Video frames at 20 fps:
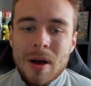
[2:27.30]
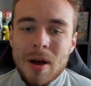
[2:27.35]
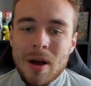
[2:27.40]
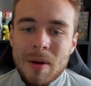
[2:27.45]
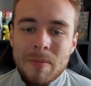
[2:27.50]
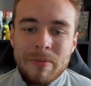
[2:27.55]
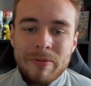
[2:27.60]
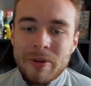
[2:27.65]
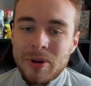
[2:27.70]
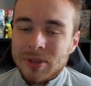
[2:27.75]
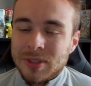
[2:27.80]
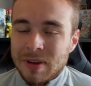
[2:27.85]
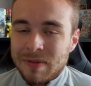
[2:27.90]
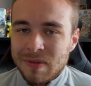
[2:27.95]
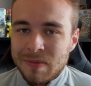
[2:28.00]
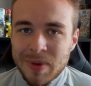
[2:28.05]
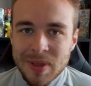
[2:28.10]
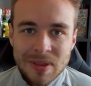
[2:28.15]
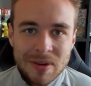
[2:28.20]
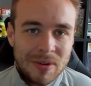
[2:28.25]
First time
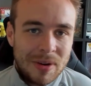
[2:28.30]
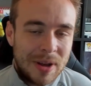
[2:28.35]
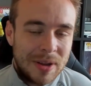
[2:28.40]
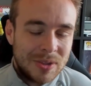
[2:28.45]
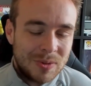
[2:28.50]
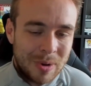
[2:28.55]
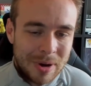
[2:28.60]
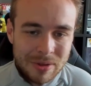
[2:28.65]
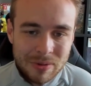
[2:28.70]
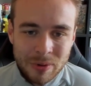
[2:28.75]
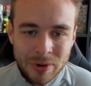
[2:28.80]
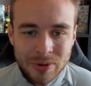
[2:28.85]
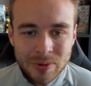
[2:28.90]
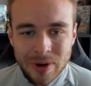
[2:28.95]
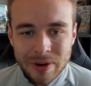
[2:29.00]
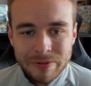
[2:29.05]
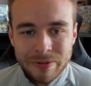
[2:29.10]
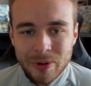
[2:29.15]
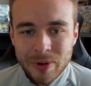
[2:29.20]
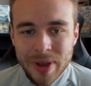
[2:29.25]
they've been there in like 23,
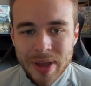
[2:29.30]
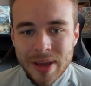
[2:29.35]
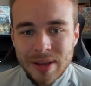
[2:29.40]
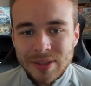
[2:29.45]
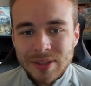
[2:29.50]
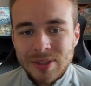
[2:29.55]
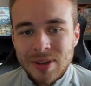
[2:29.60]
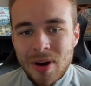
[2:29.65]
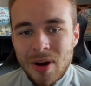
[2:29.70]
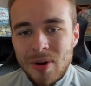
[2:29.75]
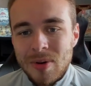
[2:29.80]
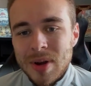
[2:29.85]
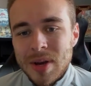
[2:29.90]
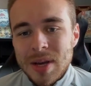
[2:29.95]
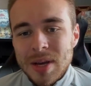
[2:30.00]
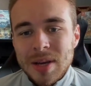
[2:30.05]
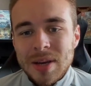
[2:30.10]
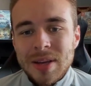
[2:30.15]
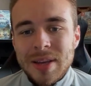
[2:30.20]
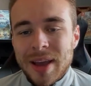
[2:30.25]
24 years. So
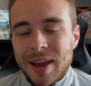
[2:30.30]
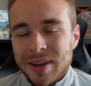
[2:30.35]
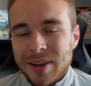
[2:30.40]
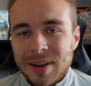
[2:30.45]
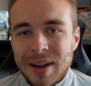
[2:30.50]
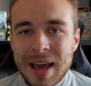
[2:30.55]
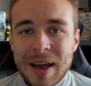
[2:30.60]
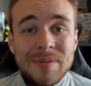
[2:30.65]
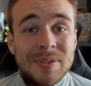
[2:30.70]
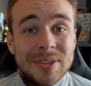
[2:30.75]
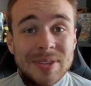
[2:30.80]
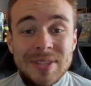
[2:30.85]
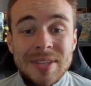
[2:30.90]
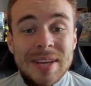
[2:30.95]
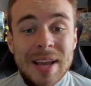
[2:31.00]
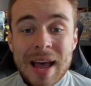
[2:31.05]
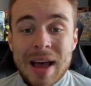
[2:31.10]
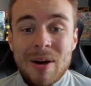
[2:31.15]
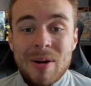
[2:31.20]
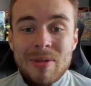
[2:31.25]
yeah, you'll have to
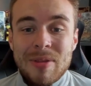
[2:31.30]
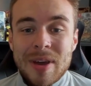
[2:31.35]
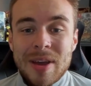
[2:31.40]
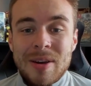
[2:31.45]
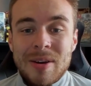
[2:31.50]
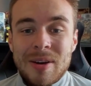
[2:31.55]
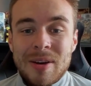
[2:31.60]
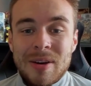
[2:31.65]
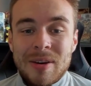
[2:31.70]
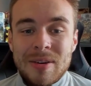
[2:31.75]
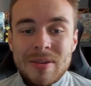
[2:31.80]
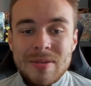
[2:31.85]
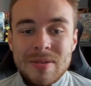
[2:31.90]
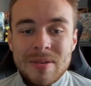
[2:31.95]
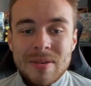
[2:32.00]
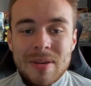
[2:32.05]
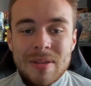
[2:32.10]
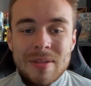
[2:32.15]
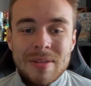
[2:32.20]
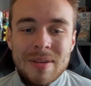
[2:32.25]
see how they
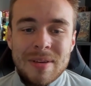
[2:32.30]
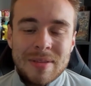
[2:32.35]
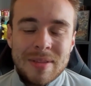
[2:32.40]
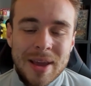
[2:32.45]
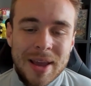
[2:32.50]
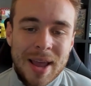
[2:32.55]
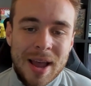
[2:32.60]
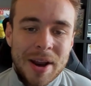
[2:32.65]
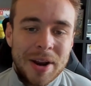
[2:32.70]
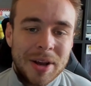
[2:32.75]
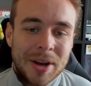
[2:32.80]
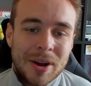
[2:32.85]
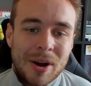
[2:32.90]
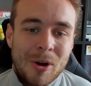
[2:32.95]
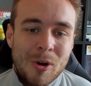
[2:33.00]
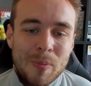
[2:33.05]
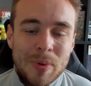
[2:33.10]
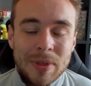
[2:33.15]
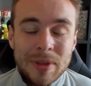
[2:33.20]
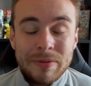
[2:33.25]
kind of
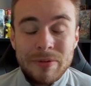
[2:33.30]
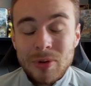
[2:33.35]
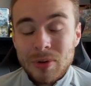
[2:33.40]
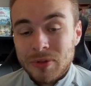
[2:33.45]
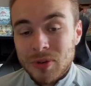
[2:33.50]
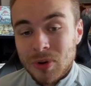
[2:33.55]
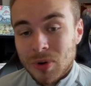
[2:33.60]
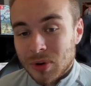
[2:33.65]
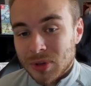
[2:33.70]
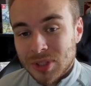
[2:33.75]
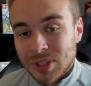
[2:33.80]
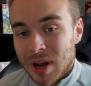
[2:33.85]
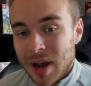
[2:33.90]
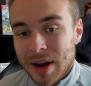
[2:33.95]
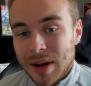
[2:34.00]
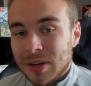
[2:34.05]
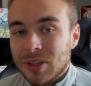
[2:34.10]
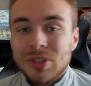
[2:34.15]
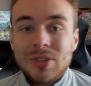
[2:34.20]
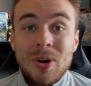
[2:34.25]
cope. And they've of course
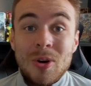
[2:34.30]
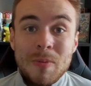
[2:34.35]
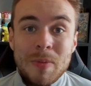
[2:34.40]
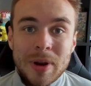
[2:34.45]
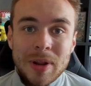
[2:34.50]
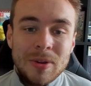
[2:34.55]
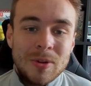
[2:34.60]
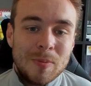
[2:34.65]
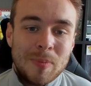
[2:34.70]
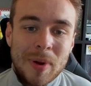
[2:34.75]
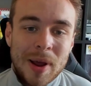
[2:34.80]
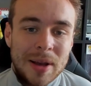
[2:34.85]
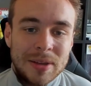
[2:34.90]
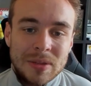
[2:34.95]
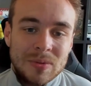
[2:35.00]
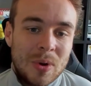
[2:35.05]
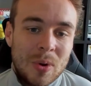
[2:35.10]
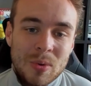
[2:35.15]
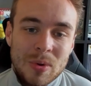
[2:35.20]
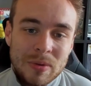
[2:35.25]
signed so many new players
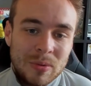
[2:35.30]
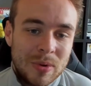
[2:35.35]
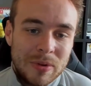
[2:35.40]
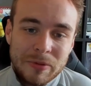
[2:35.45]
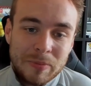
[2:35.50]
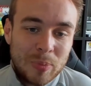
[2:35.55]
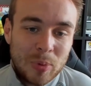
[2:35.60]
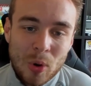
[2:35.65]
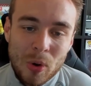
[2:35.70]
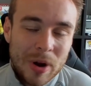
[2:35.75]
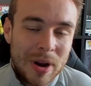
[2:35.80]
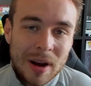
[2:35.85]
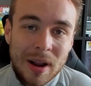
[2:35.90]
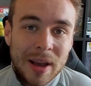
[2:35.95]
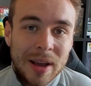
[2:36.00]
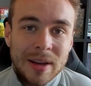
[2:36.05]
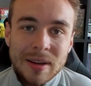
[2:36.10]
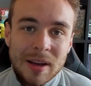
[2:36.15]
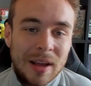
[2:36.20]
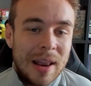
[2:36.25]
as well. We've brought in
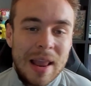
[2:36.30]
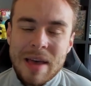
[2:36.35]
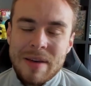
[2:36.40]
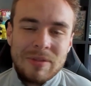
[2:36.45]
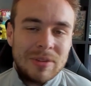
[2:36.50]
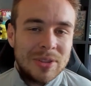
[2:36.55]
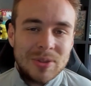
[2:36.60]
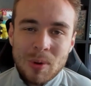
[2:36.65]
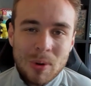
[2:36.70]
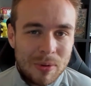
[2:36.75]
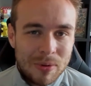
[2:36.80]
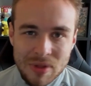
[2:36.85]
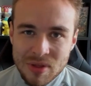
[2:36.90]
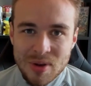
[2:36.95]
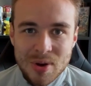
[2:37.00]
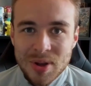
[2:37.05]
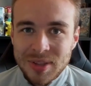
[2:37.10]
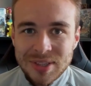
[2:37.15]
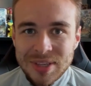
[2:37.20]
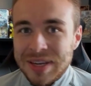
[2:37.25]
like 11, 12,
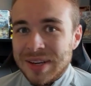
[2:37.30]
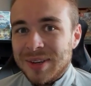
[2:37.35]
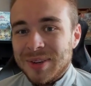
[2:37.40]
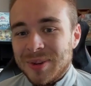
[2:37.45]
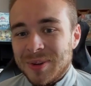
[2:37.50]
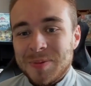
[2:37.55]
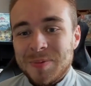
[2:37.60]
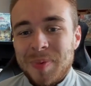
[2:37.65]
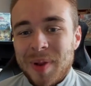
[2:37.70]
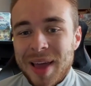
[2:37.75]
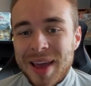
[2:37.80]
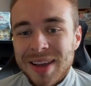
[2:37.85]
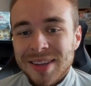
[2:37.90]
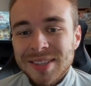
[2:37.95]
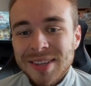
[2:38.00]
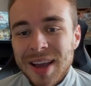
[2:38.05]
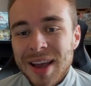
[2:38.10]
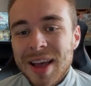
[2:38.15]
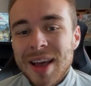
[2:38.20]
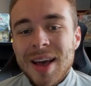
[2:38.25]
13 new
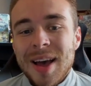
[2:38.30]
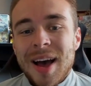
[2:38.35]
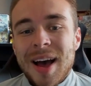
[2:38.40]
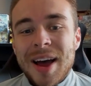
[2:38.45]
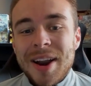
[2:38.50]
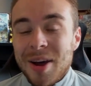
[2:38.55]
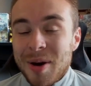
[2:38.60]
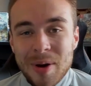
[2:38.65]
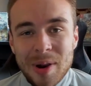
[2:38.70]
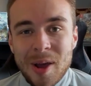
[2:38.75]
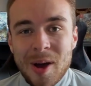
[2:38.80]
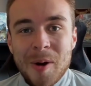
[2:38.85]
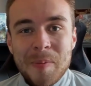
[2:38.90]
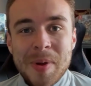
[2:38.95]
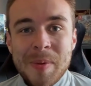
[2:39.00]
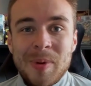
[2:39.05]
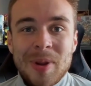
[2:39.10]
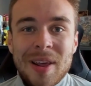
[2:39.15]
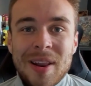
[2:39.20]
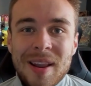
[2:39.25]
players. I know a lot of
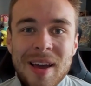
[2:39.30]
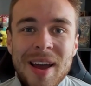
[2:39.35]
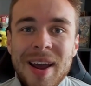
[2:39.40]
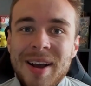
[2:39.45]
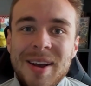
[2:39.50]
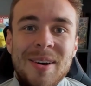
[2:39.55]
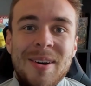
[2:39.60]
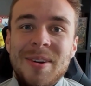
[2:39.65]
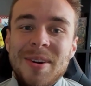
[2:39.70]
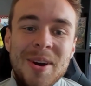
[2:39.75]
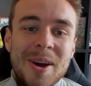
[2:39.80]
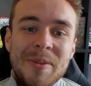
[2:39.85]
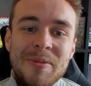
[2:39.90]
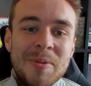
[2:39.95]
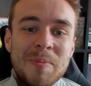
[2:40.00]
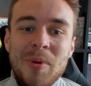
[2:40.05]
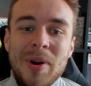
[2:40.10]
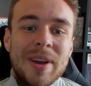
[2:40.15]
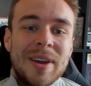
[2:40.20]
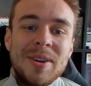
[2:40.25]
people are like, oh no, if
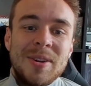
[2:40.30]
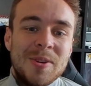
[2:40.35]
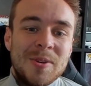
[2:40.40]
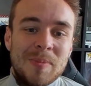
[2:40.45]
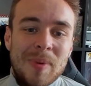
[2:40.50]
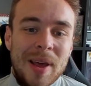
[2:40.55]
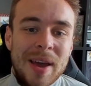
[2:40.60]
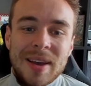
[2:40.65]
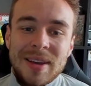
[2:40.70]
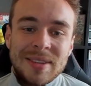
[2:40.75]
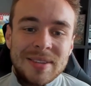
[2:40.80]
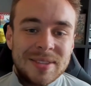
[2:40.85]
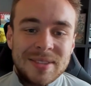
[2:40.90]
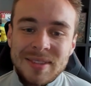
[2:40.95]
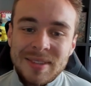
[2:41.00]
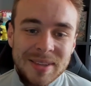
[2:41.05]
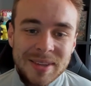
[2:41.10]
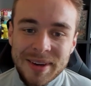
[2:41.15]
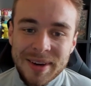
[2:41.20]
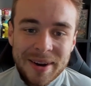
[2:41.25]
you bring in new
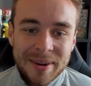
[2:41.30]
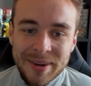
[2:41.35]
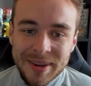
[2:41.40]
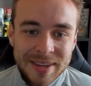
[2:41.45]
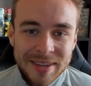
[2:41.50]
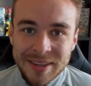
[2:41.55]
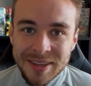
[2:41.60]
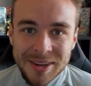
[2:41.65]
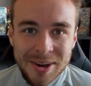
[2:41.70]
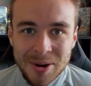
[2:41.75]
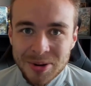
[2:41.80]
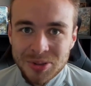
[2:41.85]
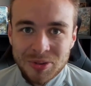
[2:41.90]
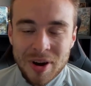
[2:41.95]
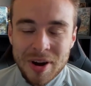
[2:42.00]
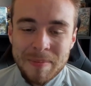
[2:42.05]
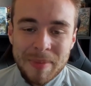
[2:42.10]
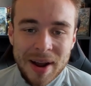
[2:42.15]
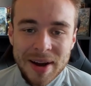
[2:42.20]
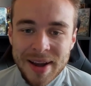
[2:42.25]
players, you know, you go
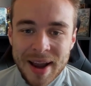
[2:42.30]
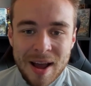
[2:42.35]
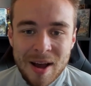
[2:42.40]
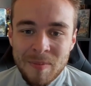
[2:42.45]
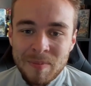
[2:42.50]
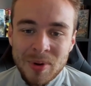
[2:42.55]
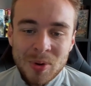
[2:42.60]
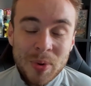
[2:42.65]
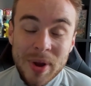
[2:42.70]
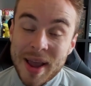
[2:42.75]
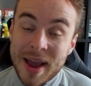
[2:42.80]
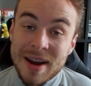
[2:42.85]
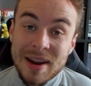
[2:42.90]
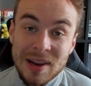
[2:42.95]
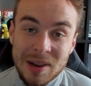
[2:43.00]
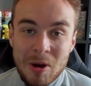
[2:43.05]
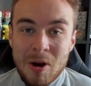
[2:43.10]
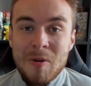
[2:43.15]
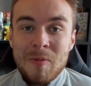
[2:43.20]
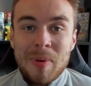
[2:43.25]
straight back down. But we had a
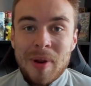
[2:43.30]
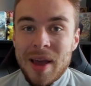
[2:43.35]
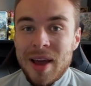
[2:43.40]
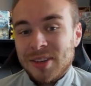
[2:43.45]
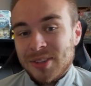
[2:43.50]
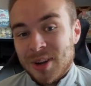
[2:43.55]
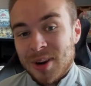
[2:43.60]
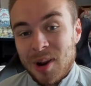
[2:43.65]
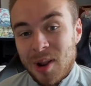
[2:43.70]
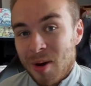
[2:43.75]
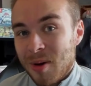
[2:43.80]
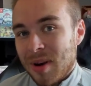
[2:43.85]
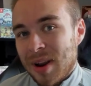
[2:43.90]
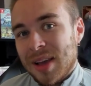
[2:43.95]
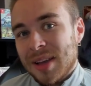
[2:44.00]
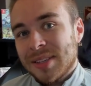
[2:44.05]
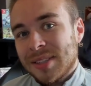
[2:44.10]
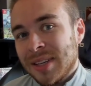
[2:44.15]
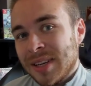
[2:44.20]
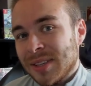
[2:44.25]
lot of players on loan
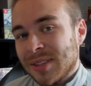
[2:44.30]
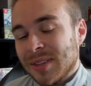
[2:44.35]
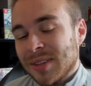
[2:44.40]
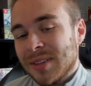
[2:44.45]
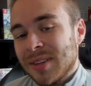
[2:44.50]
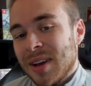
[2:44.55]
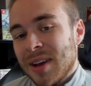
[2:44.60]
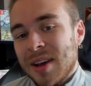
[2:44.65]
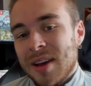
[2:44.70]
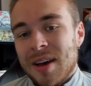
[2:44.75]
last season.